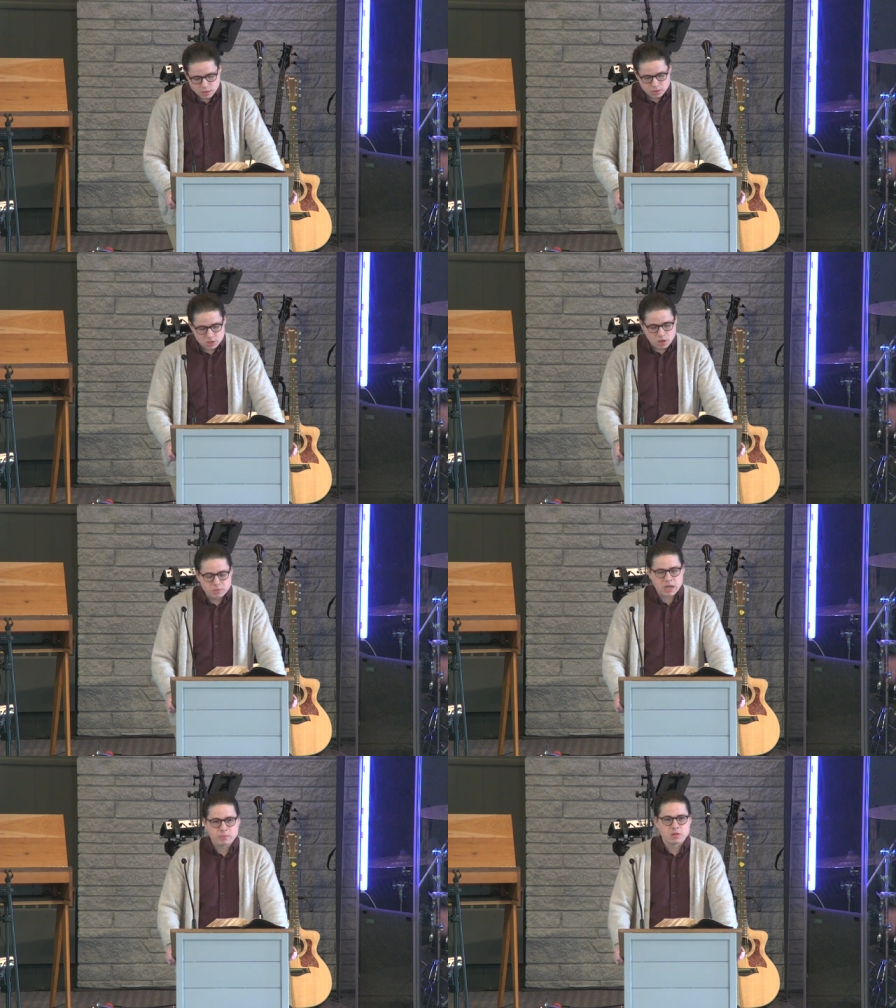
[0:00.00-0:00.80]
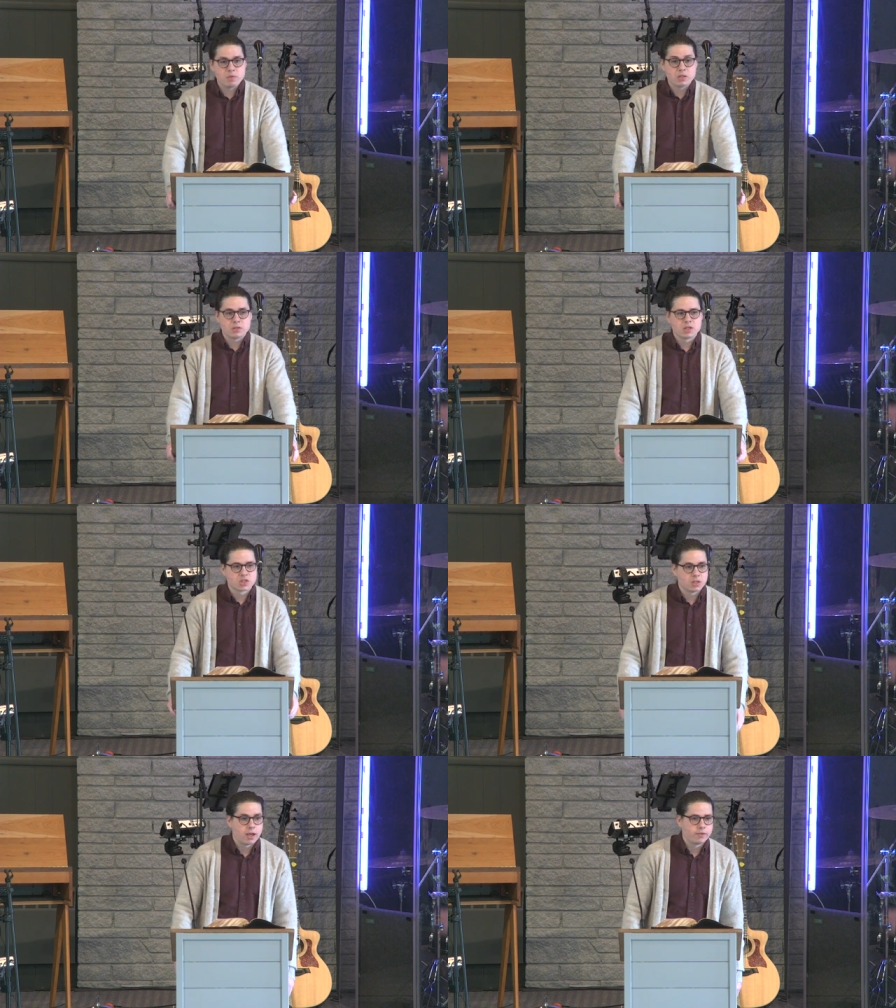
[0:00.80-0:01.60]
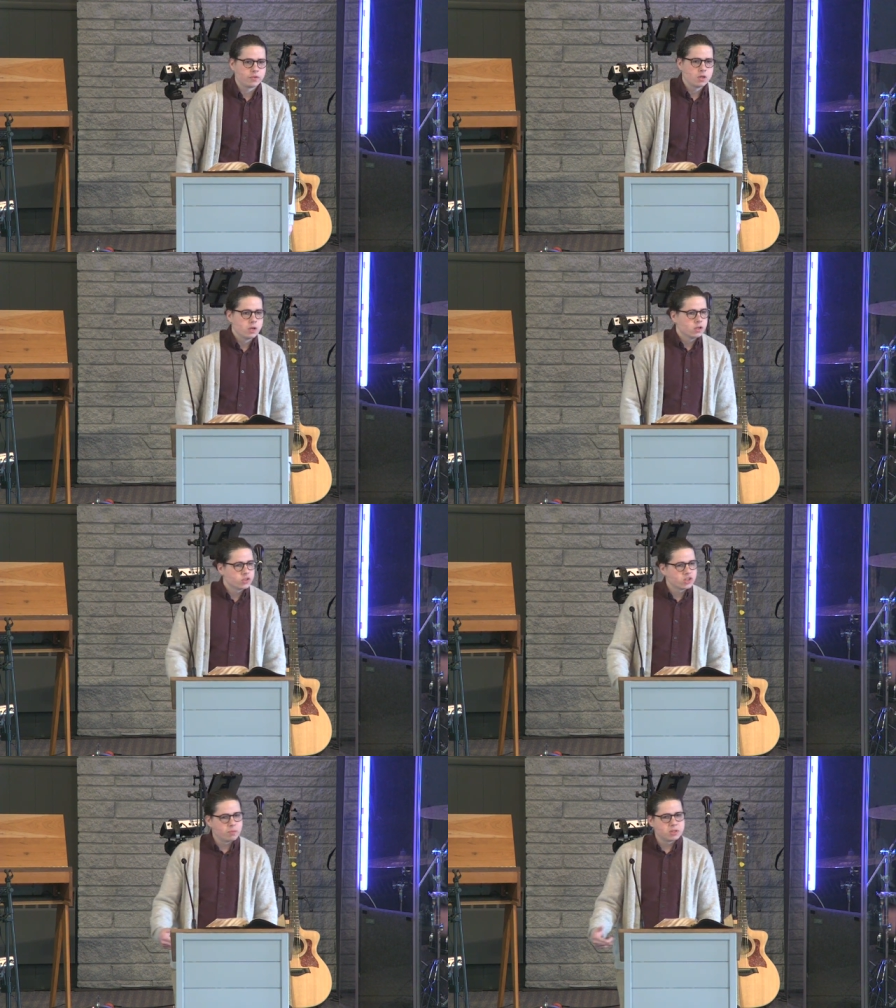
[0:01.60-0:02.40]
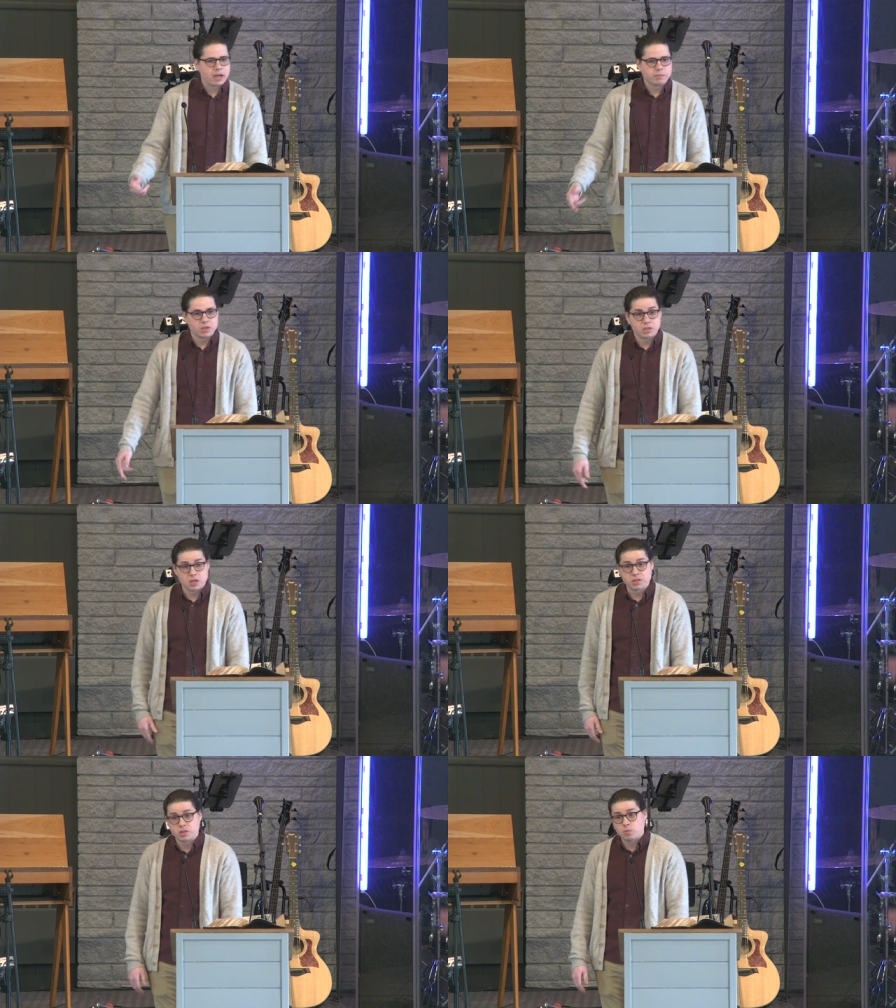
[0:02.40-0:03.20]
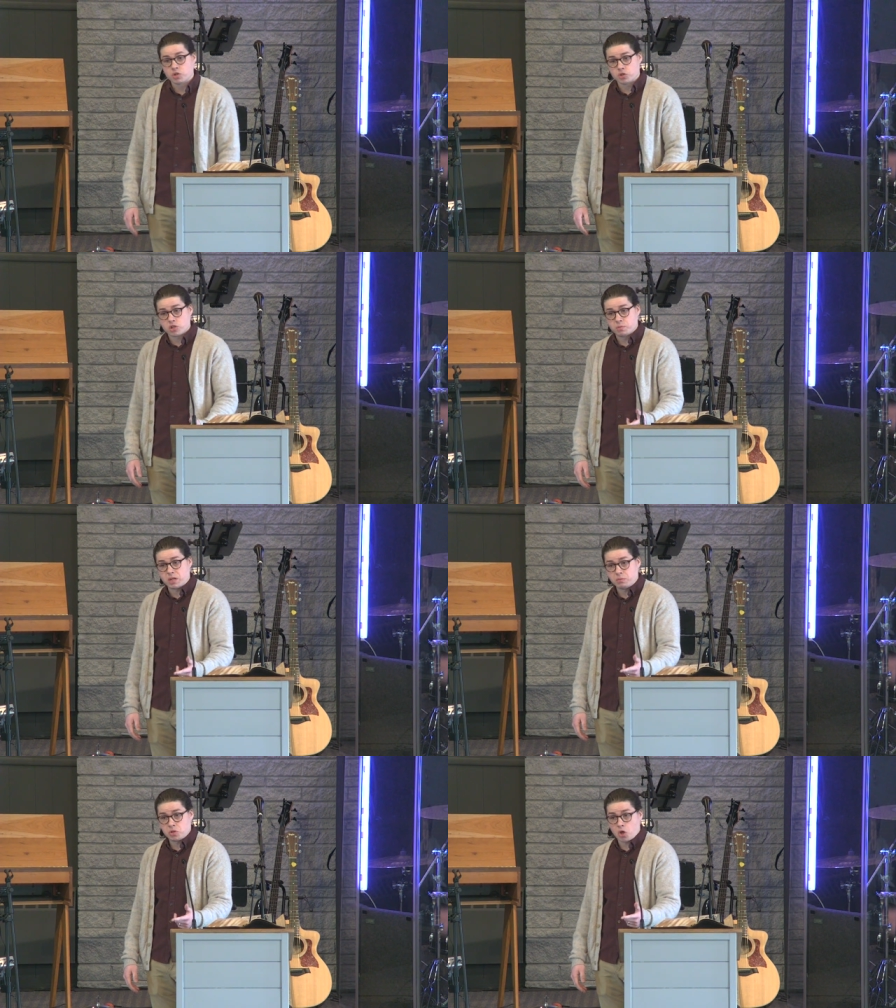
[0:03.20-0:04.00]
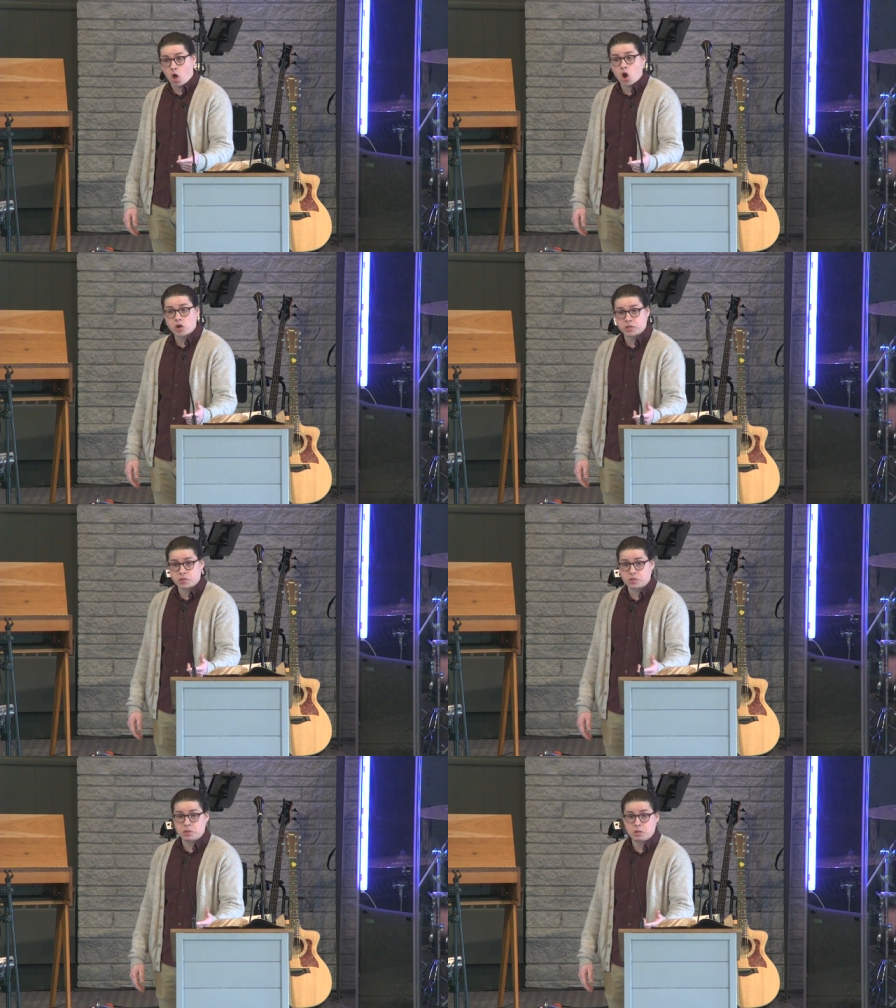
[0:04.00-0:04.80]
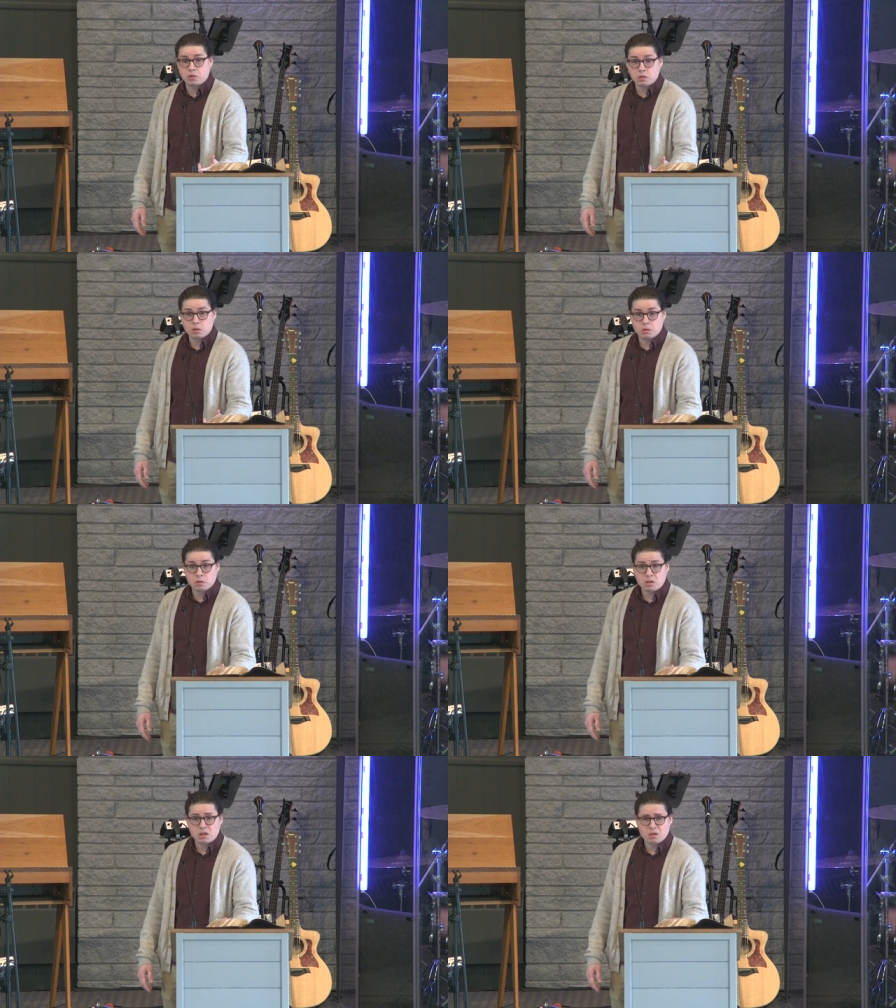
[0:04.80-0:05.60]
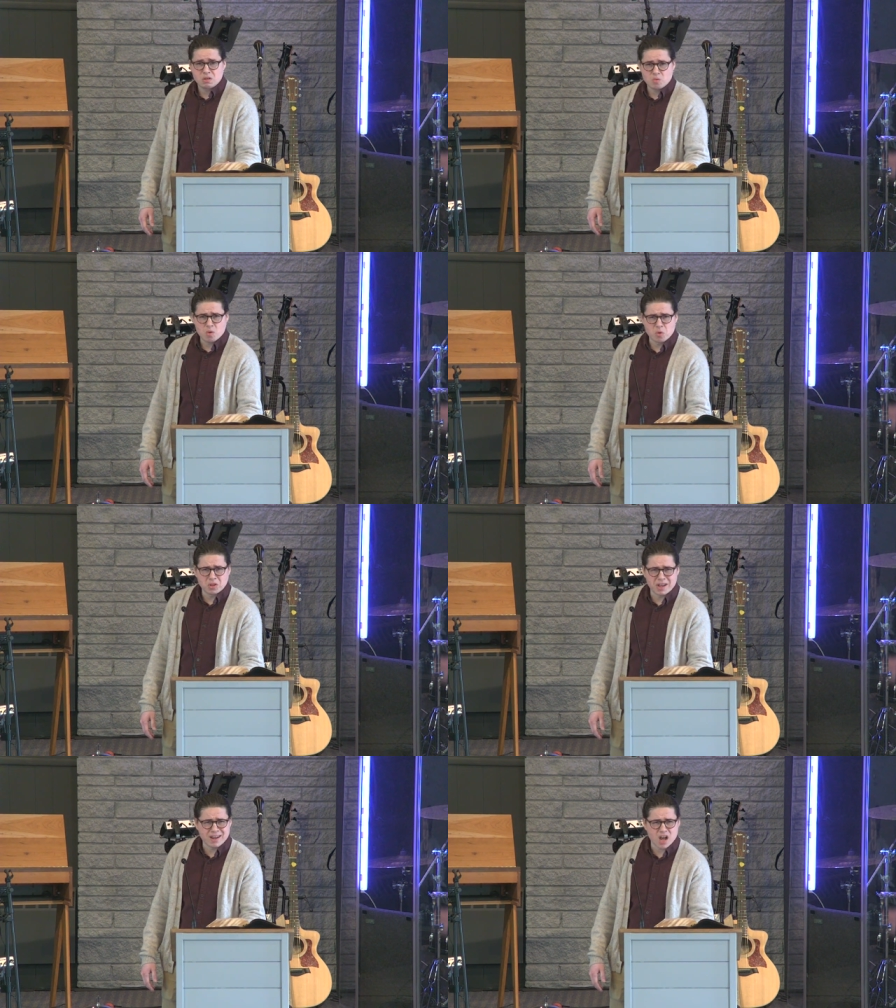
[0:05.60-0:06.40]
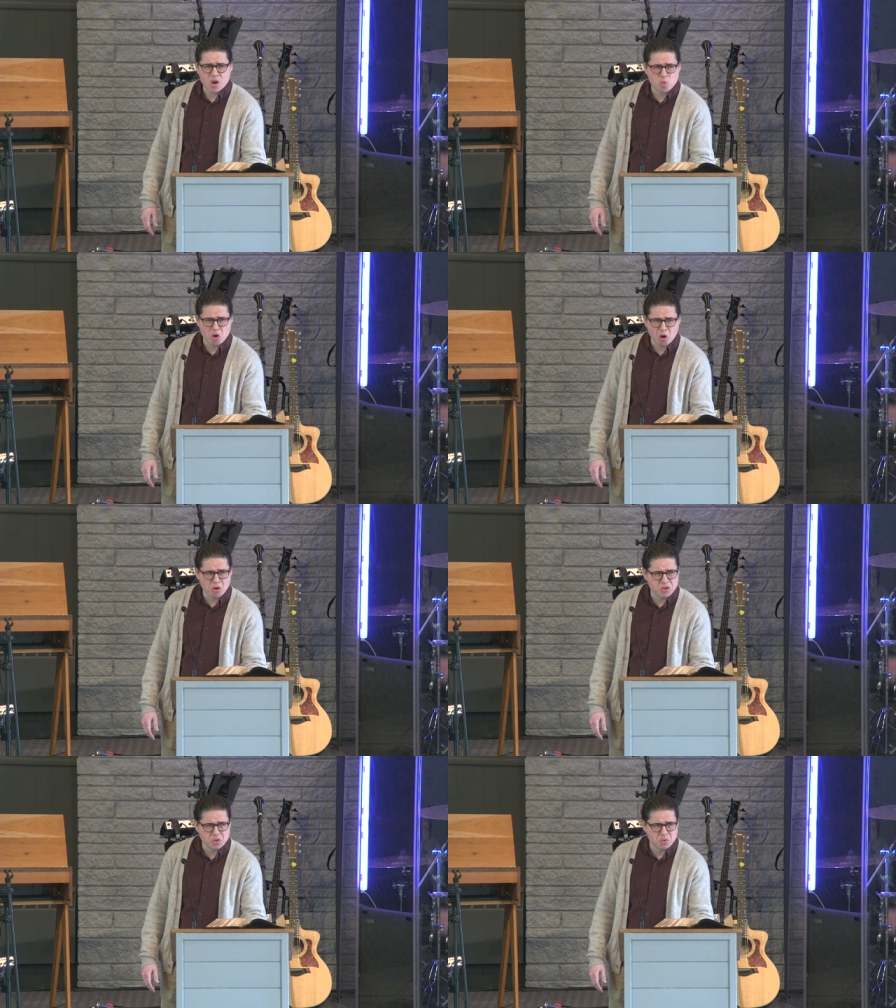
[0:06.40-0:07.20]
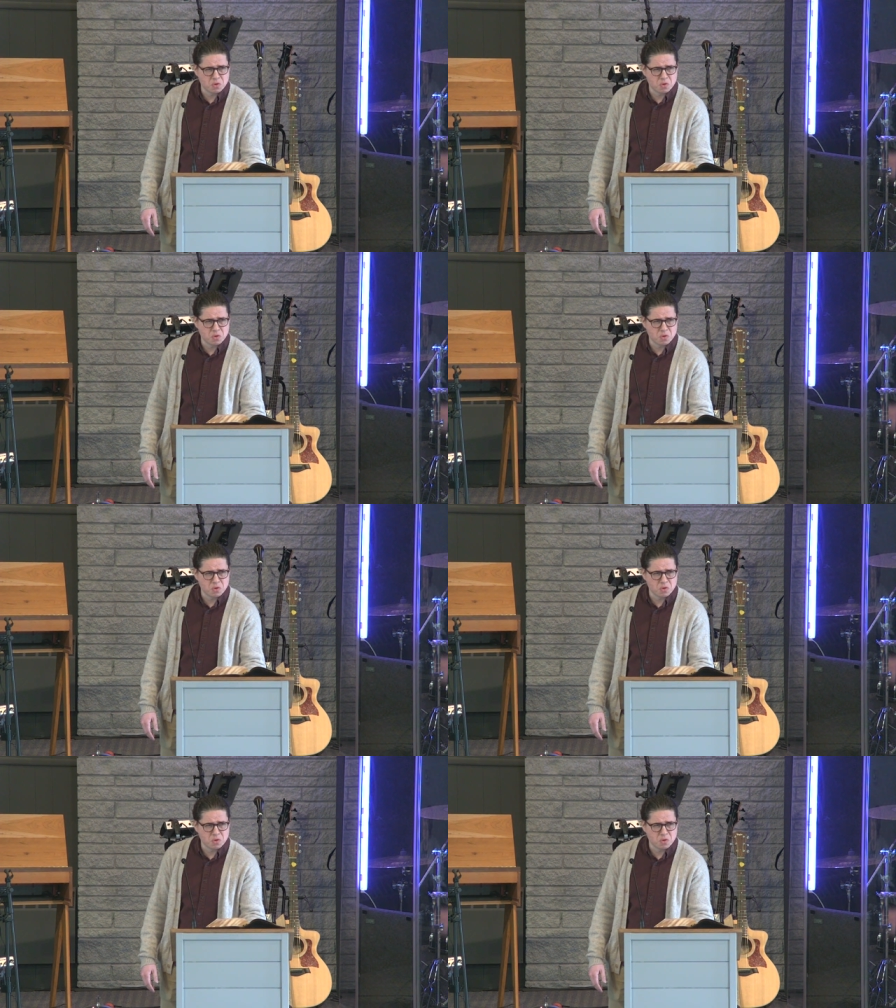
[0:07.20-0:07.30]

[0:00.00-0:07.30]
Sometimes it means this life. Sometimes it doesn't, which are sometimes the hardest. When we're like, God, where are you?